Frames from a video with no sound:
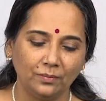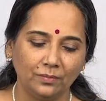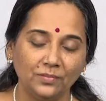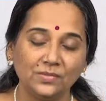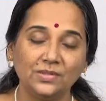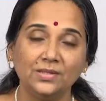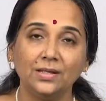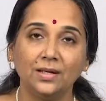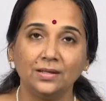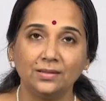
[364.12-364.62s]

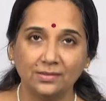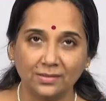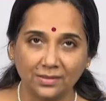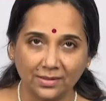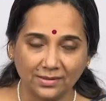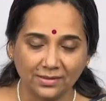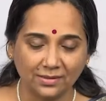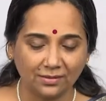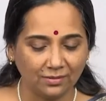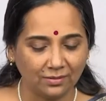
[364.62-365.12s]

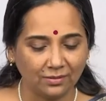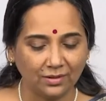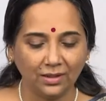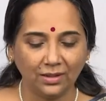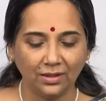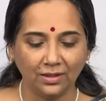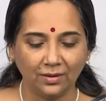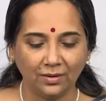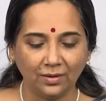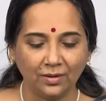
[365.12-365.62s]
successor,
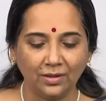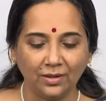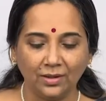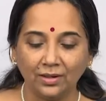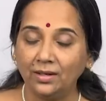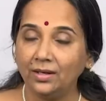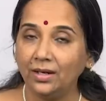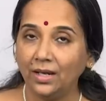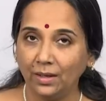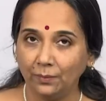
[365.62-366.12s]
he
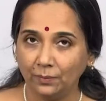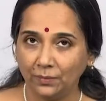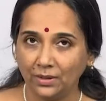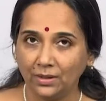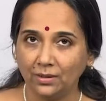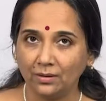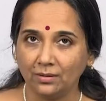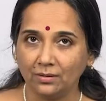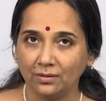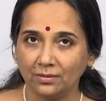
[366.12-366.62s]
named
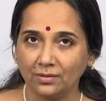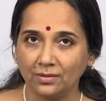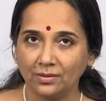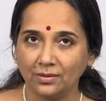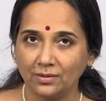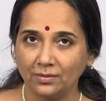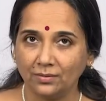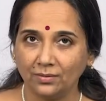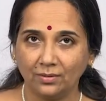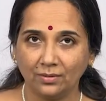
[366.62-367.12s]
the
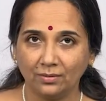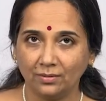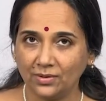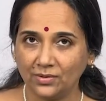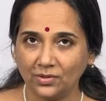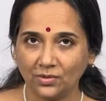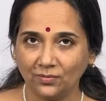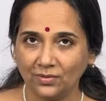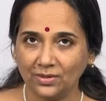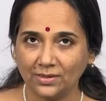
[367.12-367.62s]

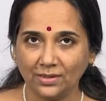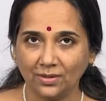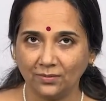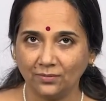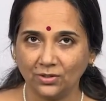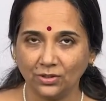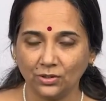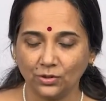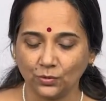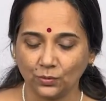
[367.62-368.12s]
rest of the
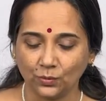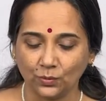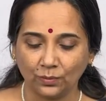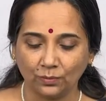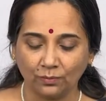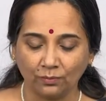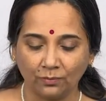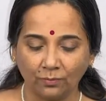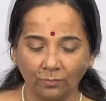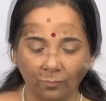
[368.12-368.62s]
72.
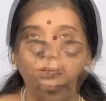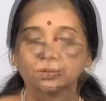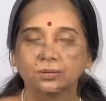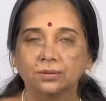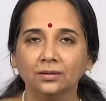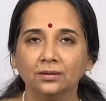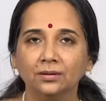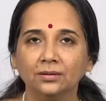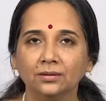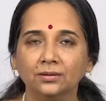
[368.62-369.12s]

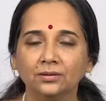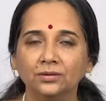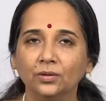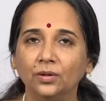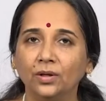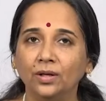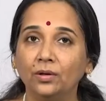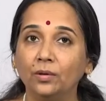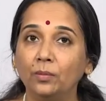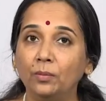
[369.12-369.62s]
So,
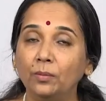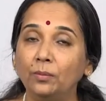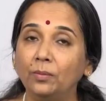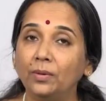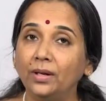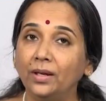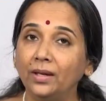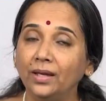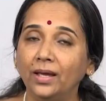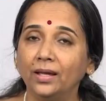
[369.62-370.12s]
remember
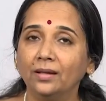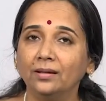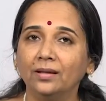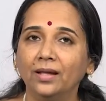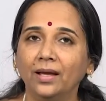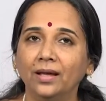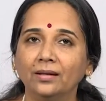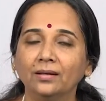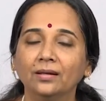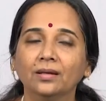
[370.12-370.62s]
again
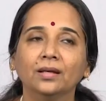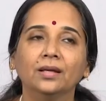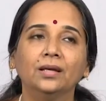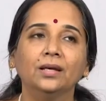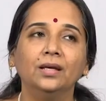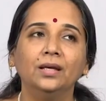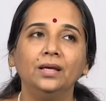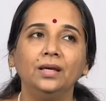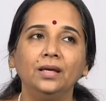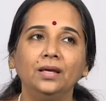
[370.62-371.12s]
that
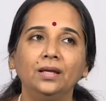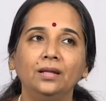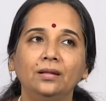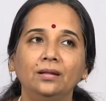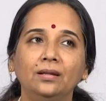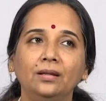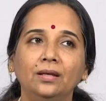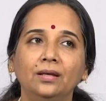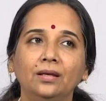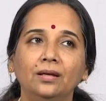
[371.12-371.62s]

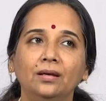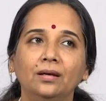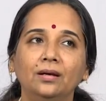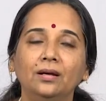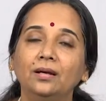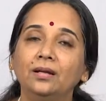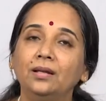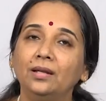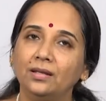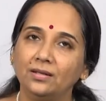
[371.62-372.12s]
in the
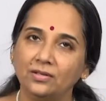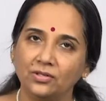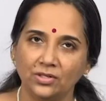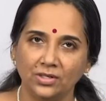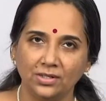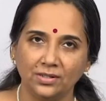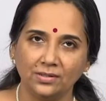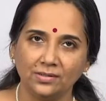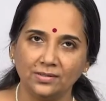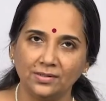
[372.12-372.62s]
earlier
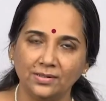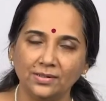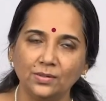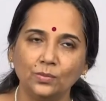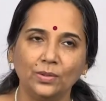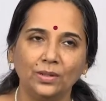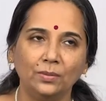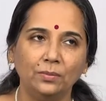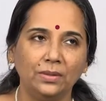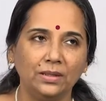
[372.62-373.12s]
treatises,
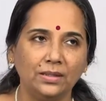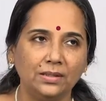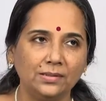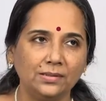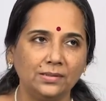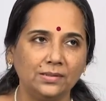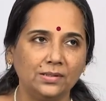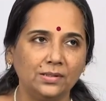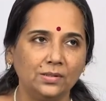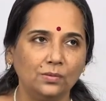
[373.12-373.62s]
when mela
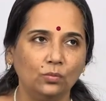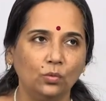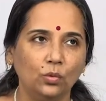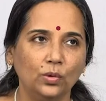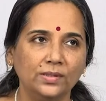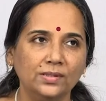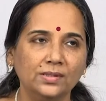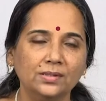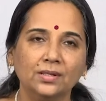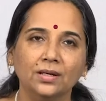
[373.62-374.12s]
system
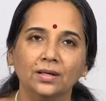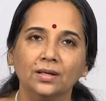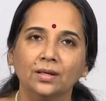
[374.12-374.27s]
was